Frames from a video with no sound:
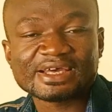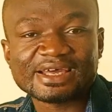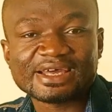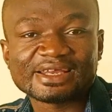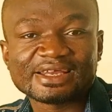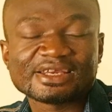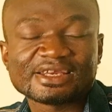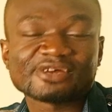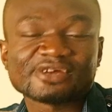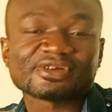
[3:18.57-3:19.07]

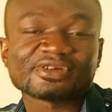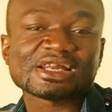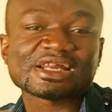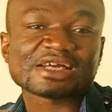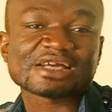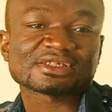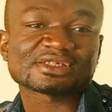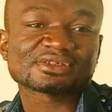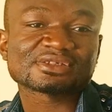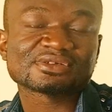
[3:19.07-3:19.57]
and then they
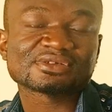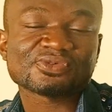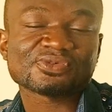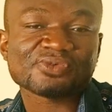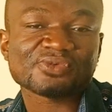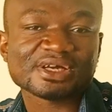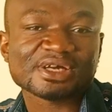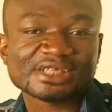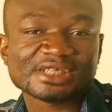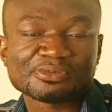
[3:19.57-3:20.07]
relax,
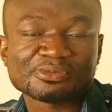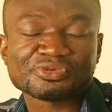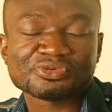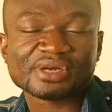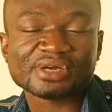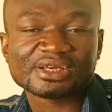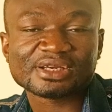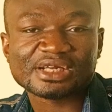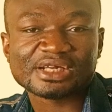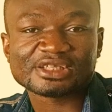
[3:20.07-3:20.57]
whilst I'll be
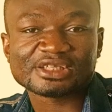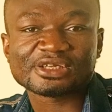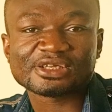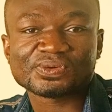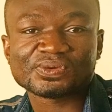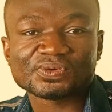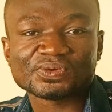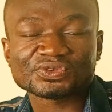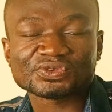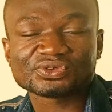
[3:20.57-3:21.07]
running at
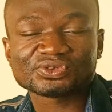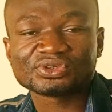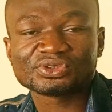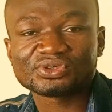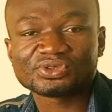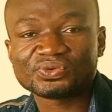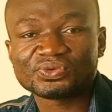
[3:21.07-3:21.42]
a loss.